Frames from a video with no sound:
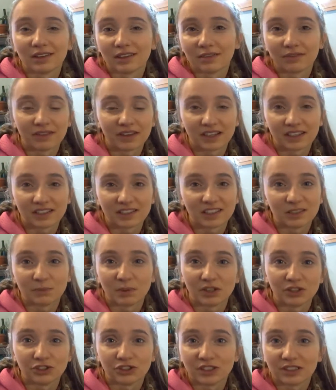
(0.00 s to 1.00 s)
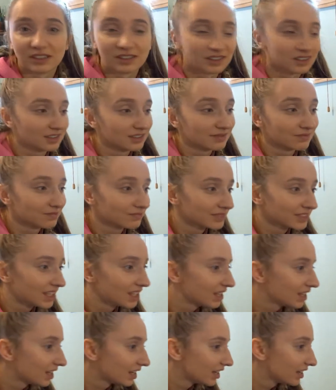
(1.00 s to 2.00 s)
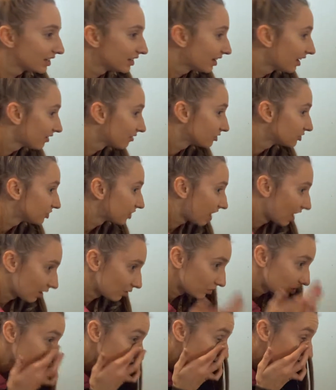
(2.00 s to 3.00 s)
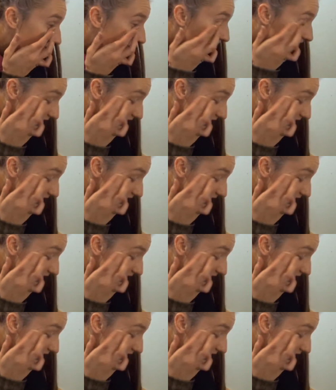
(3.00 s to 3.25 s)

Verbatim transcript: of the fancy sponges. Never tried one.